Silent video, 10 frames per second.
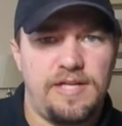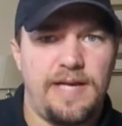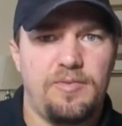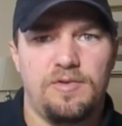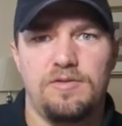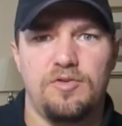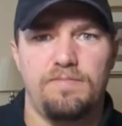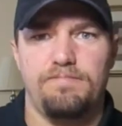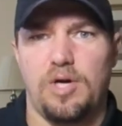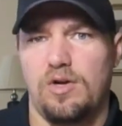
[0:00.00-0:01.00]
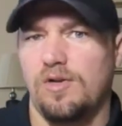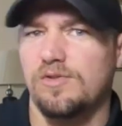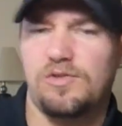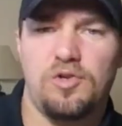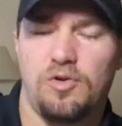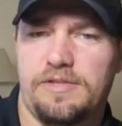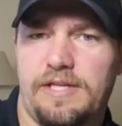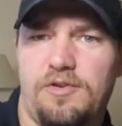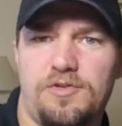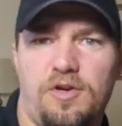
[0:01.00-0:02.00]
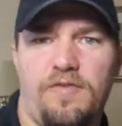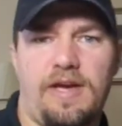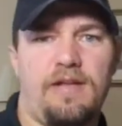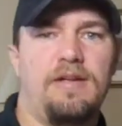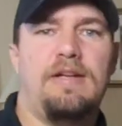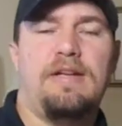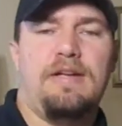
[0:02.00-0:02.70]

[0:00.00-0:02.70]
table, balls, goaltenders, all that,